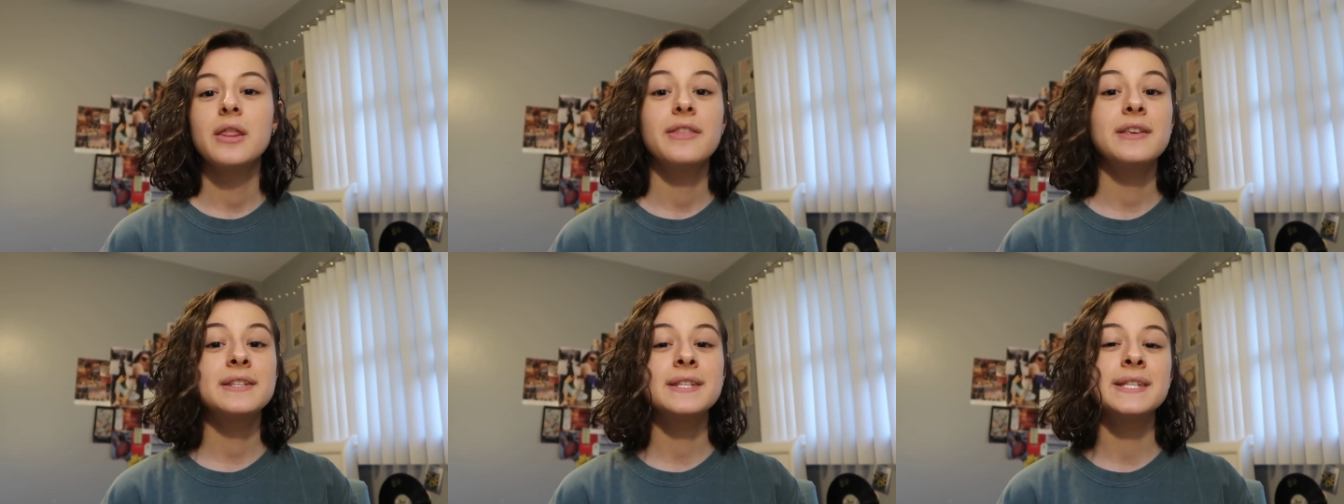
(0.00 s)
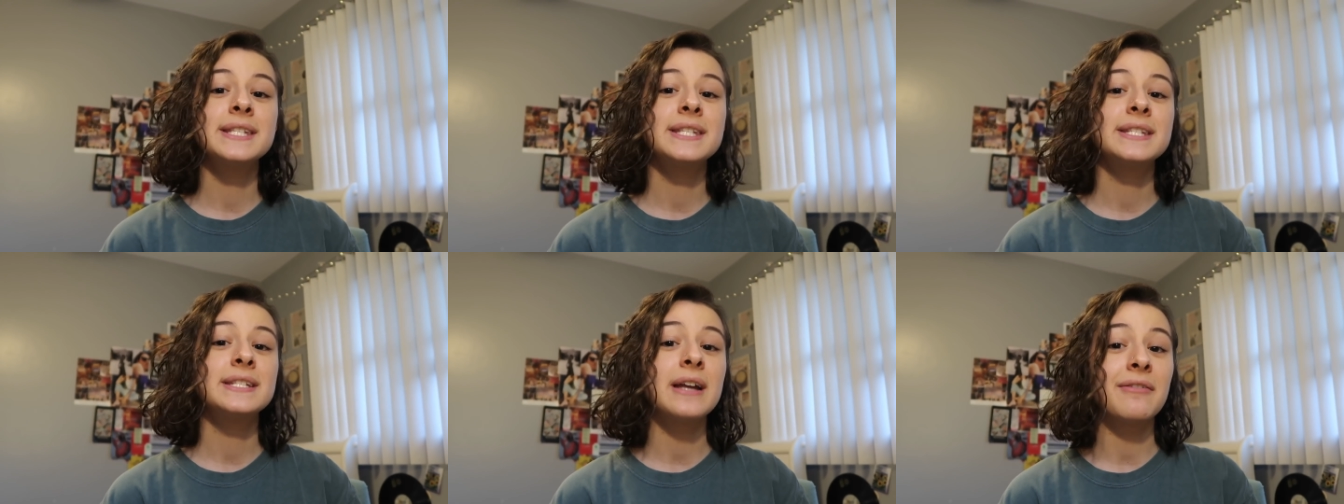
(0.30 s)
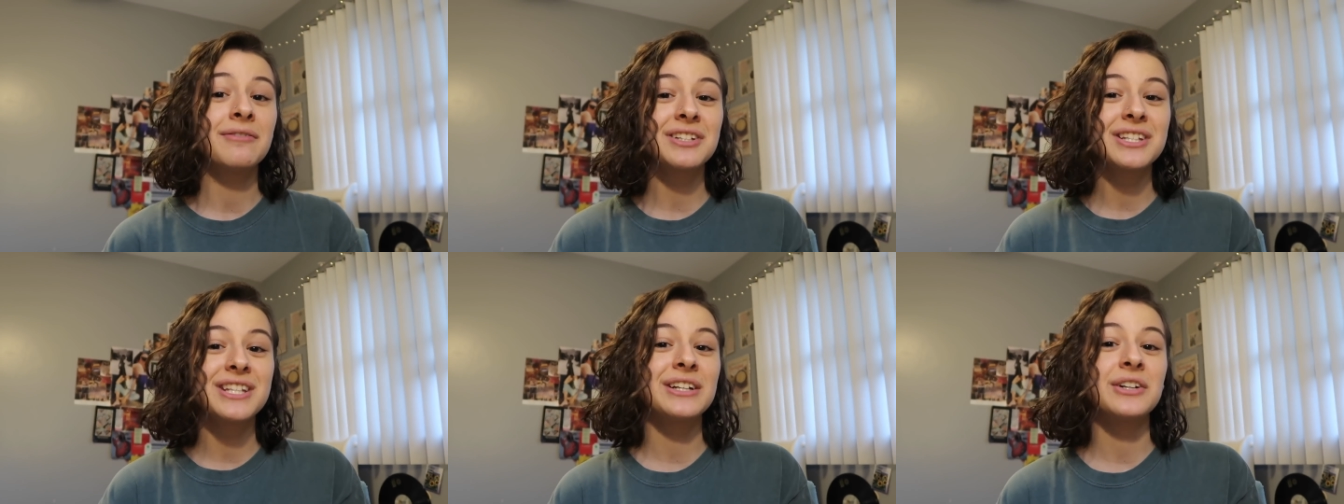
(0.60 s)
this is
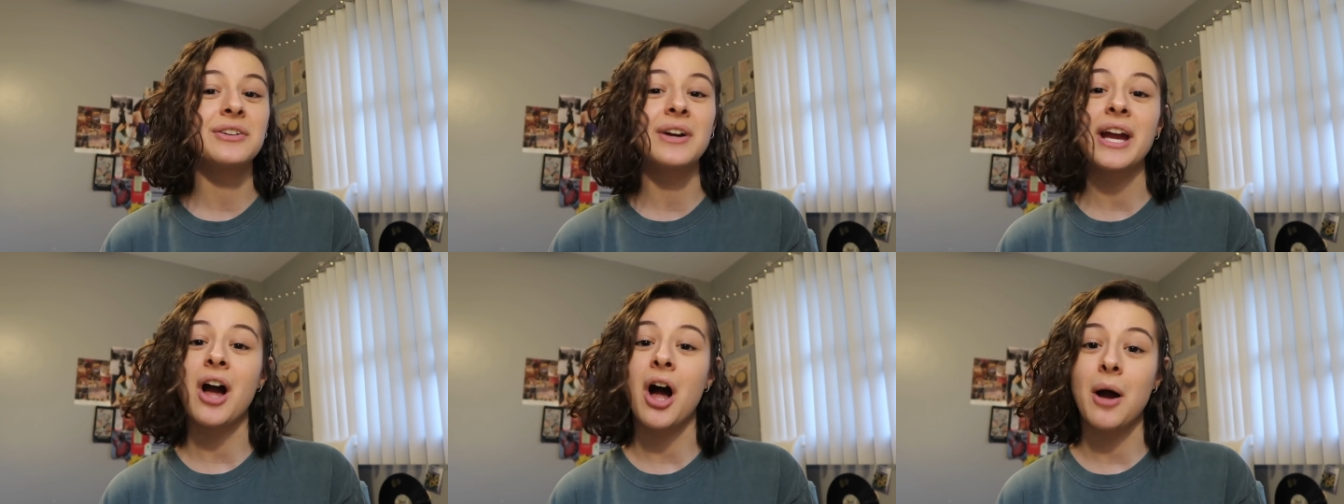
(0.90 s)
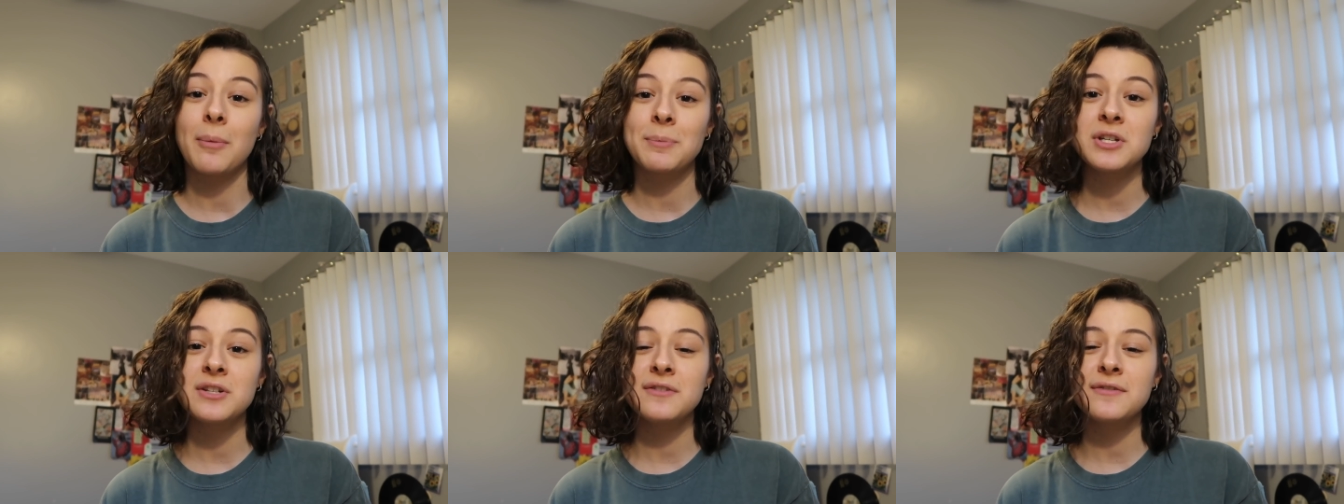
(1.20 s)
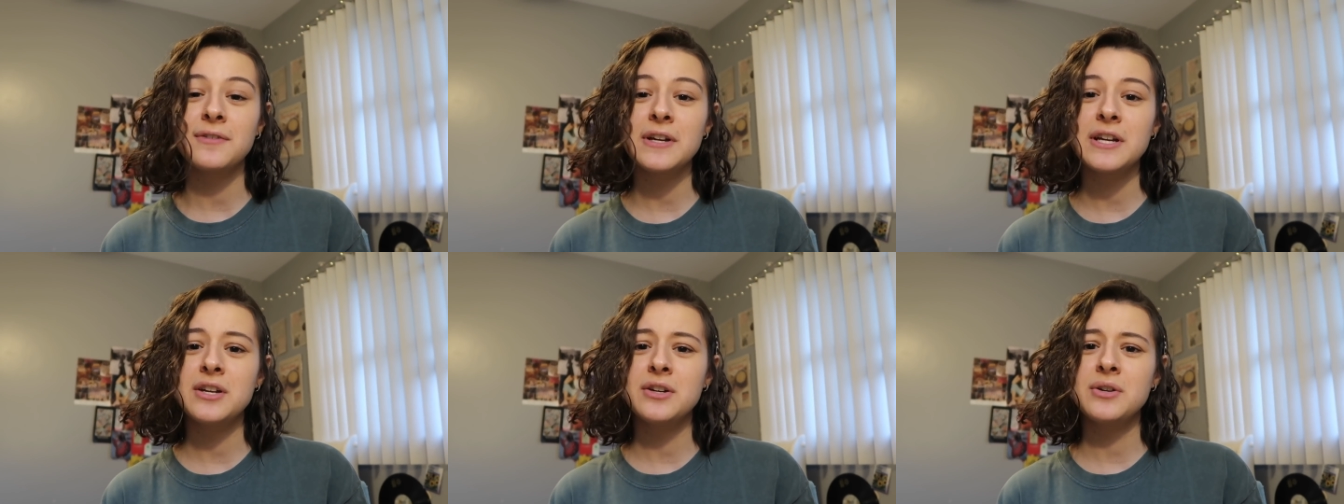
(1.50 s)
definitely a great
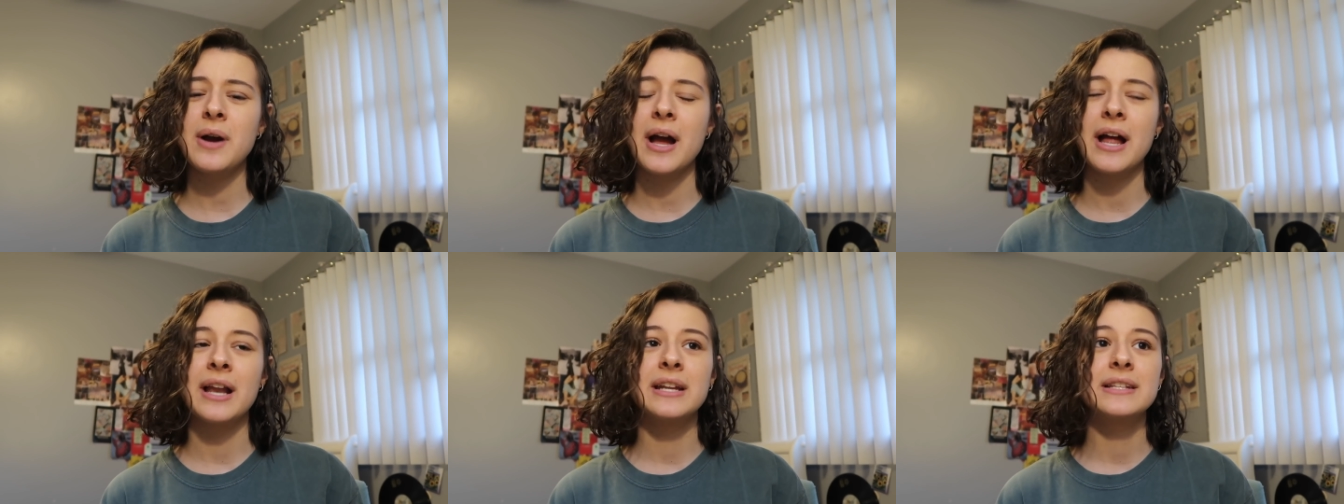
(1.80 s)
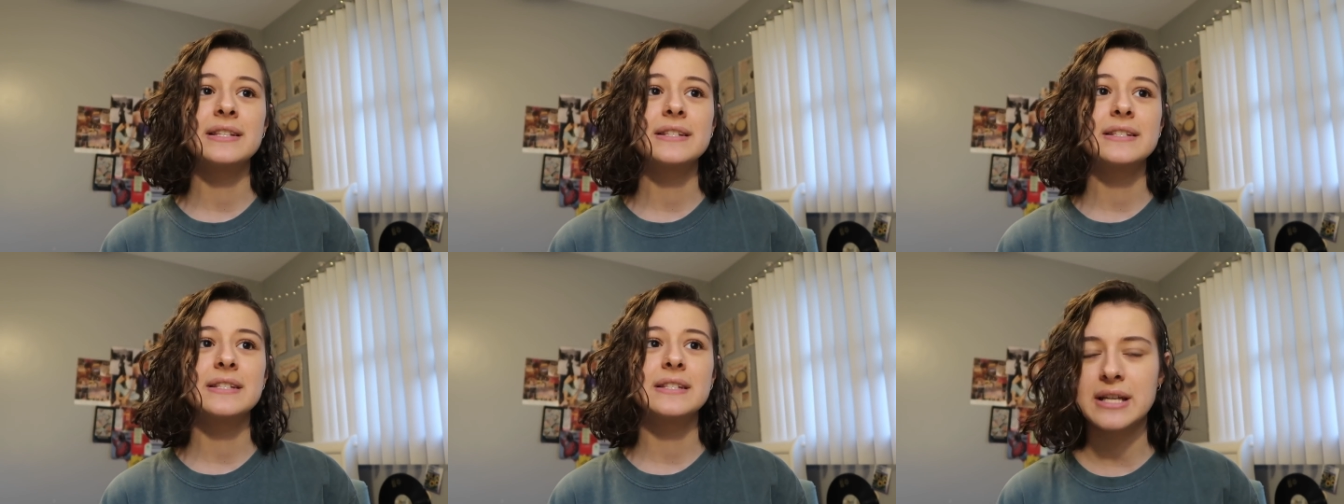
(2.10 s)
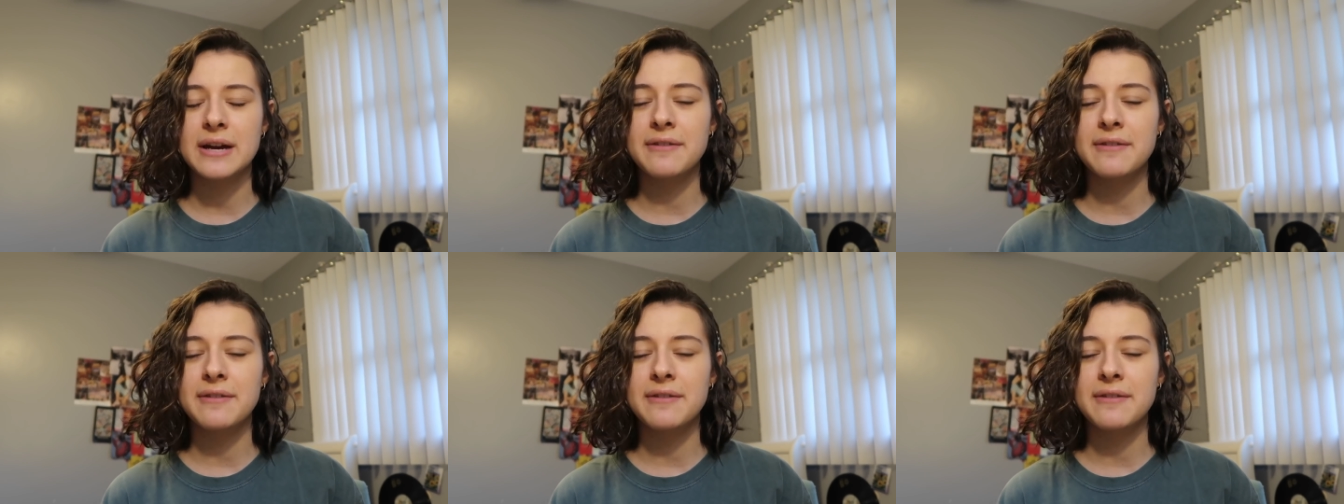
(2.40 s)
option for you and it's